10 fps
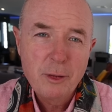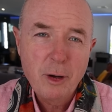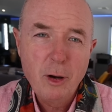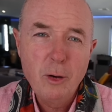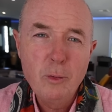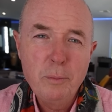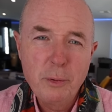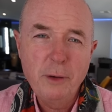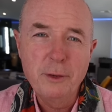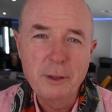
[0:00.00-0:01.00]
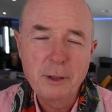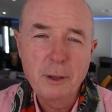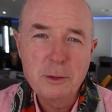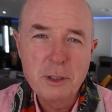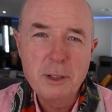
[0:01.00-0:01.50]
the whole profit
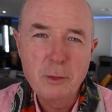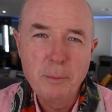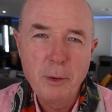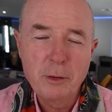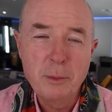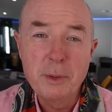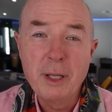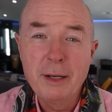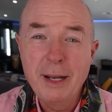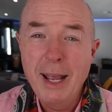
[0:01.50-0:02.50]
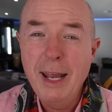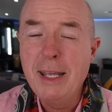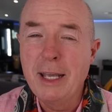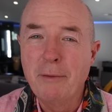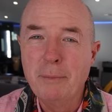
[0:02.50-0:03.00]
goes into your pocket without
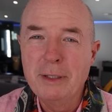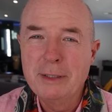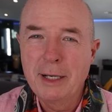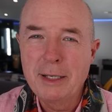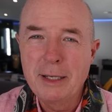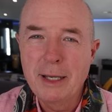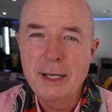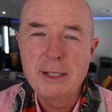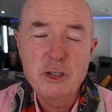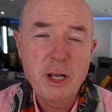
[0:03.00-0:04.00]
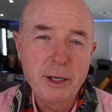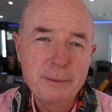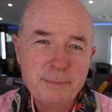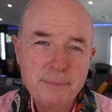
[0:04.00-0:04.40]
any government taking a share.